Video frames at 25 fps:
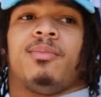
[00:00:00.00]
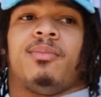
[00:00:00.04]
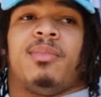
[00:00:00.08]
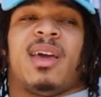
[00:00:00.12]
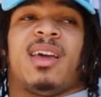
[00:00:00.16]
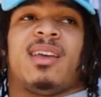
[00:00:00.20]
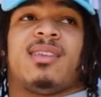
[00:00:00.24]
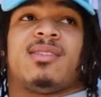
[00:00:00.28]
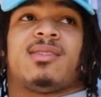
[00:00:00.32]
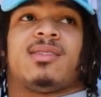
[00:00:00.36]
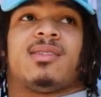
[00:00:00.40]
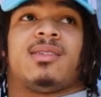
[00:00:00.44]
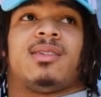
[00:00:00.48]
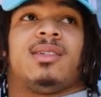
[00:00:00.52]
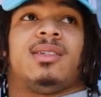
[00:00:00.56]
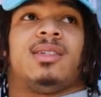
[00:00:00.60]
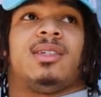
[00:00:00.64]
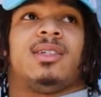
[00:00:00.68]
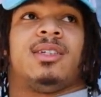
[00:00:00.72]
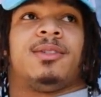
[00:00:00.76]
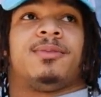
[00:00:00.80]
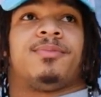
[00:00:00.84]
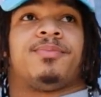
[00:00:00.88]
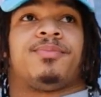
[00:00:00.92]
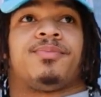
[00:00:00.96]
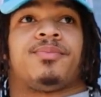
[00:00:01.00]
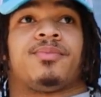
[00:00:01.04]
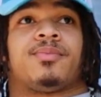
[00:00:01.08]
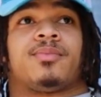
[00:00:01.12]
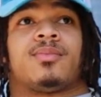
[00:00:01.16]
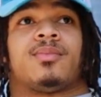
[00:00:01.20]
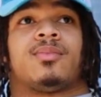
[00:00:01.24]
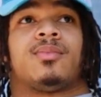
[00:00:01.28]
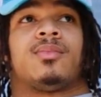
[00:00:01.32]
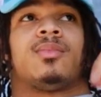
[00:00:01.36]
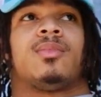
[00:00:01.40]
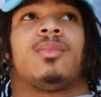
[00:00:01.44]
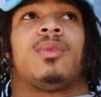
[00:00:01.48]
basically,
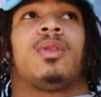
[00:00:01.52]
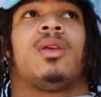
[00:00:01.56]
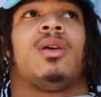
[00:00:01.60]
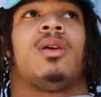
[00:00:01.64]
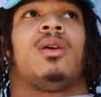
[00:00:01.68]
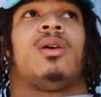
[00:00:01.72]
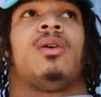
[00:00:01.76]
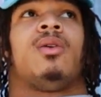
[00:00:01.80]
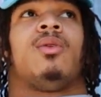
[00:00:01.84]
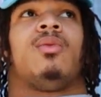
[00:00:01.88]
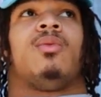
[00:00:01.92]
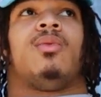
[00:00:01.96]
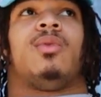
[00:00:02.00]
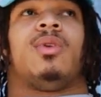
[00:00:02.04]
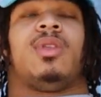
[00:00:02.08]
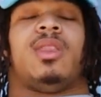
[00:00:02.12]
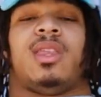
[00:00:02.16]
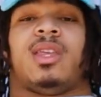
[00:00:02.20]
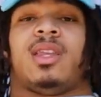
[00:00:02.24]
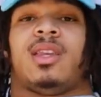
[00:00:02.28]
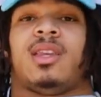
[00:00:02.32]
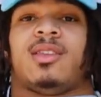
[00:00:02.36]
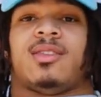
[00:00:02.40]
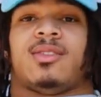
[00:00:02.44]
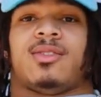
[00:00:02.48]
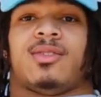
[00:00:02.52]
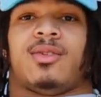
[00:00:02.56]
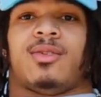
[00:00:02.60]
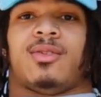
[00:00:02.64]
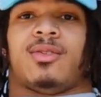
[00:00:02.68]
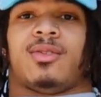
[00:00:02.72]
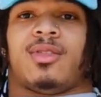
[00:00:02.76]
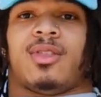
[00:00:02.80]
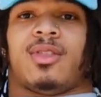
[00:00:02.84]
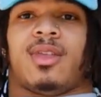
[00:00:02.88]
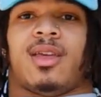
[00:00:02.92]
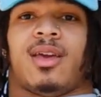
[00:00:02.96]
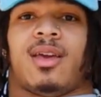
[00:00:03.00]
within this
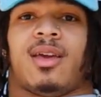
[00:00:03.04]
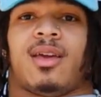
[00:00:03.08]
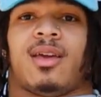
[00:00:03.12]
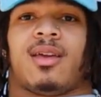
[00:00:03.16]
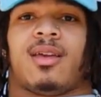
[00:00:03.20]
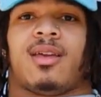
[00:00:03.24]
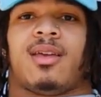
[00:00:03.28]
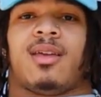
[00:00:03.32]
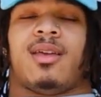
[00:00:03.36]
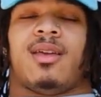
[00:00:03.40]
whole thing,